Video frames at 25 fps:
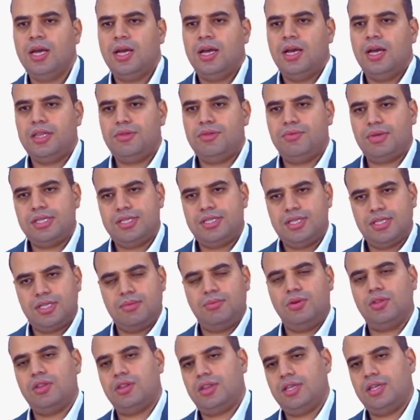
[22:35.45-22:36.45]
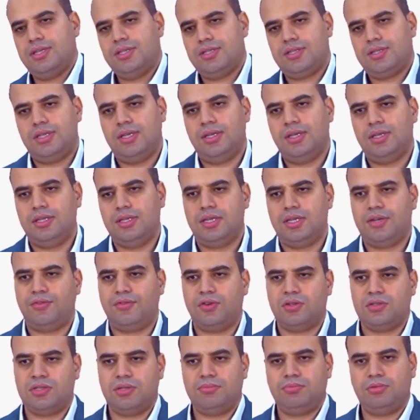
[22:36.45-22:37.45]
And we can see some other things here. For
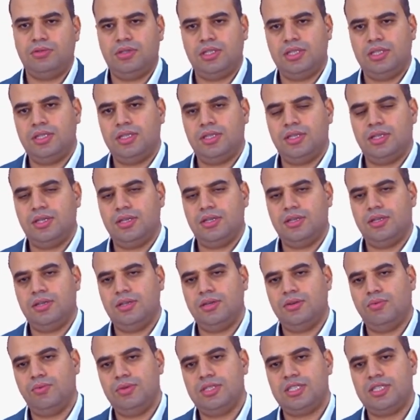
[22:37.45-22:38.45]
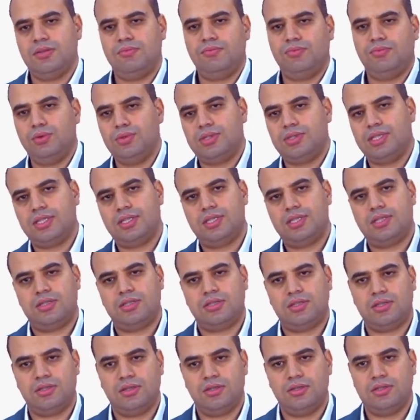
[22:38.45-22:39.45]
example, the wingtip
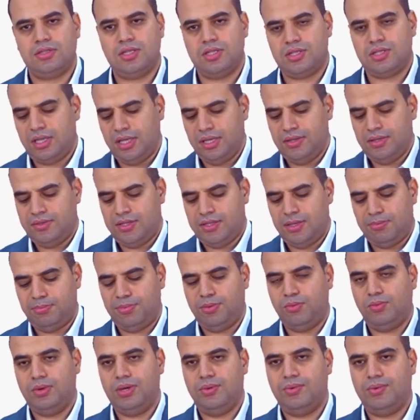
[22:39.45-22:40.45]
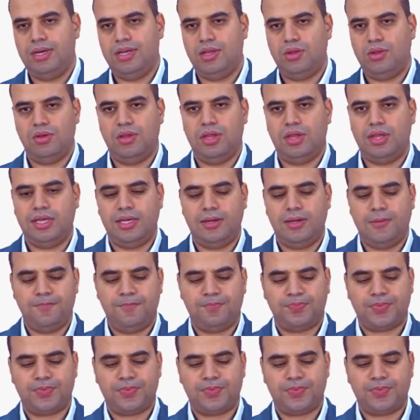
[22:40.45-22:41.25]
vortex, it is the tip where the